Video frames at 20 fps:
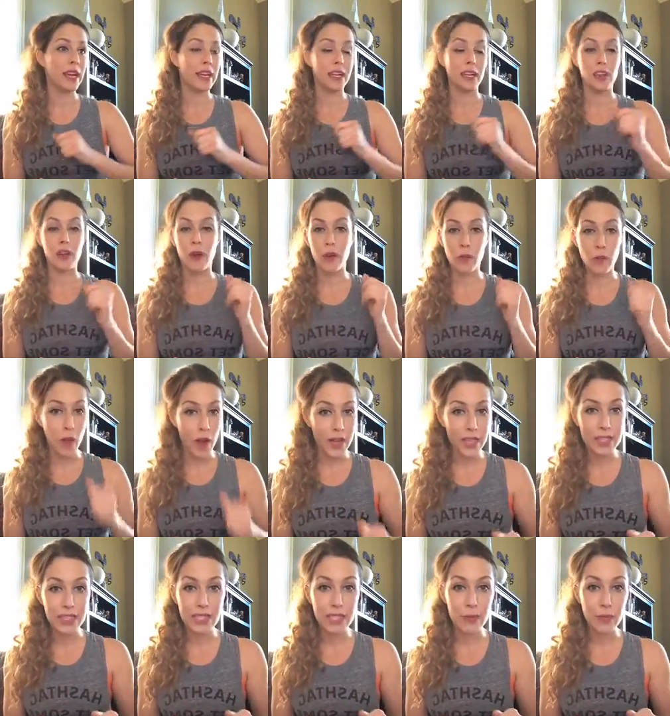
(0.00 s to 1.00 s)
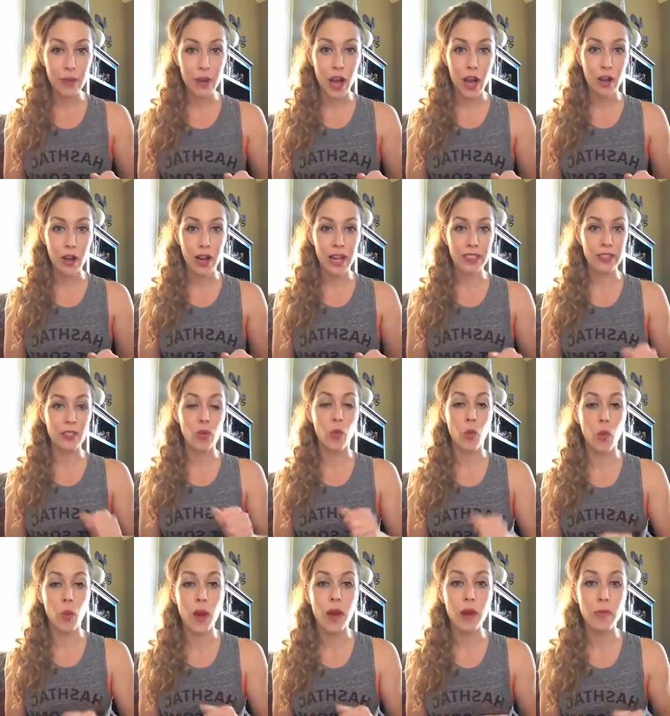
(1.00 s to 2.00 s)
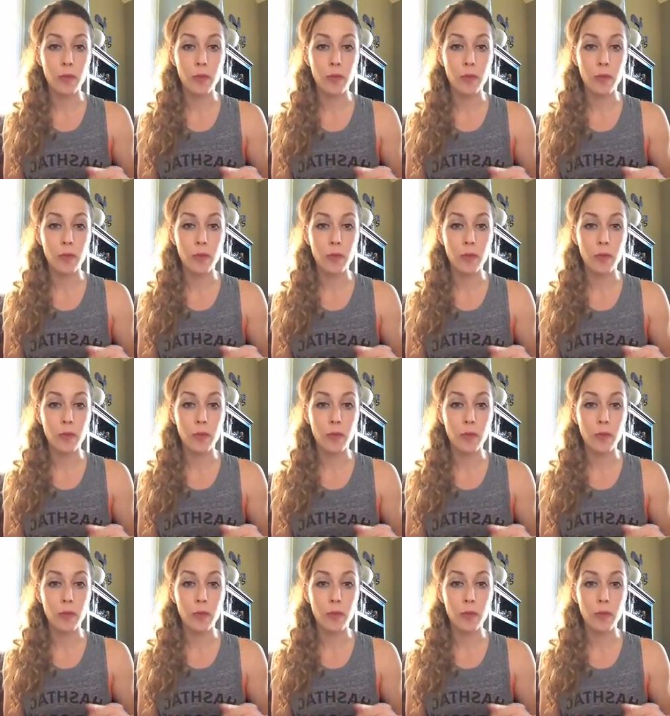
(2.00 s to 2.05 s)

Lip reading: I want to see progress, what a